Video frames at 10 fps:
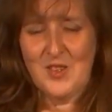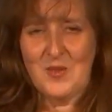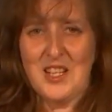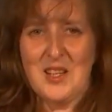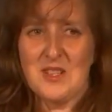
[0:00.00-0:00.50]
I
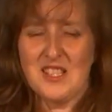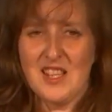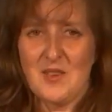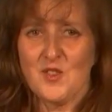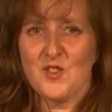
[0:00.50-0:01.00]
don't want to get
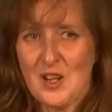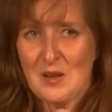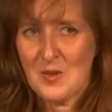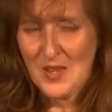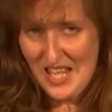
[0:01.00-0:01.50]
myself in
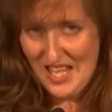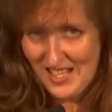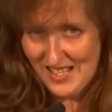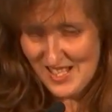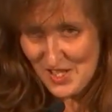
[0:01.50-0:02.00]
trouble with
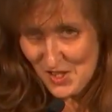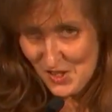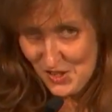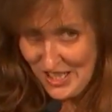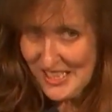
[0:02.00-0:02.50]

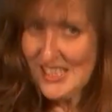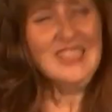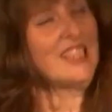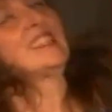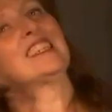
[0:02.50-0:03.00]

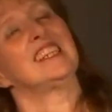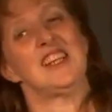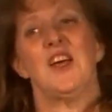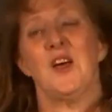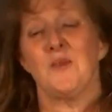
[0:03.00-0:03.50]
Ancestry,
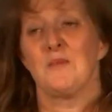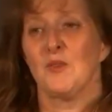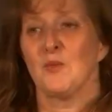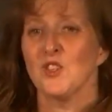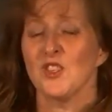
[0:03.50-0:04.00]

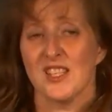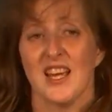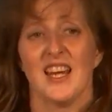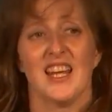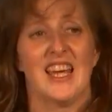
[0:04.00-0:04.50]
but when you're
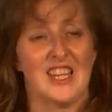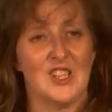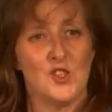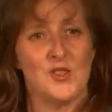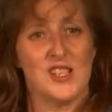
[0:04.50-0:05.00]
starting
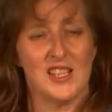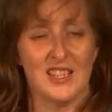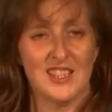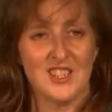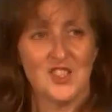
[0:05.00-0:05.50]
out in New
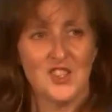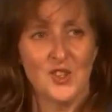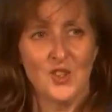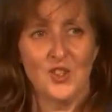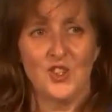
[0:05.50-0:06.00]
Zealand,
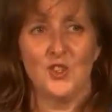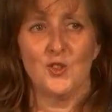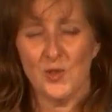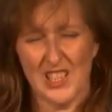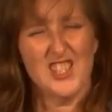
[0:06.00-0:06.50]

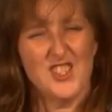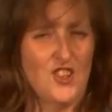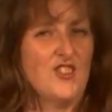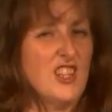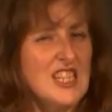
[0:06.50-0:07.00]
you really
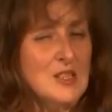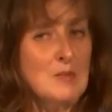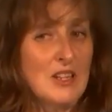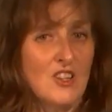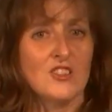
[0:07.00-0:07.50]
don't need
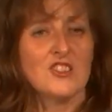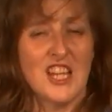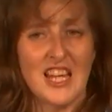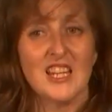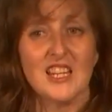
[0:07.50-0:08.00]
to belong
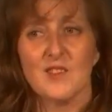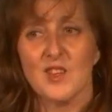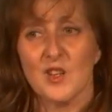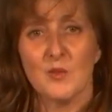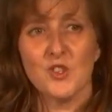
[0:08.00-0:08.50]
to any
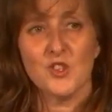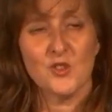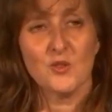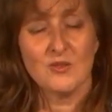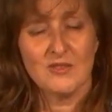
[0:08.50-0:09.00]
of the
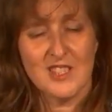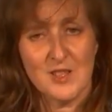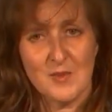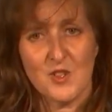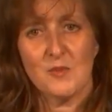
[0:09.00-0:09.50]
commercial
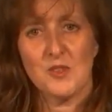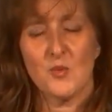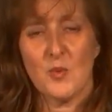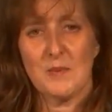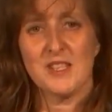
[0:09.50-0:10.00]

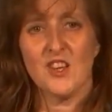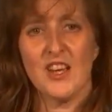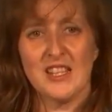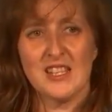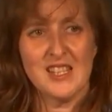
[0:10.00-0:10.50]
subscription
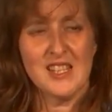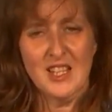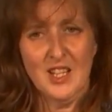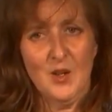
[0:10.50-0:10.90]
websites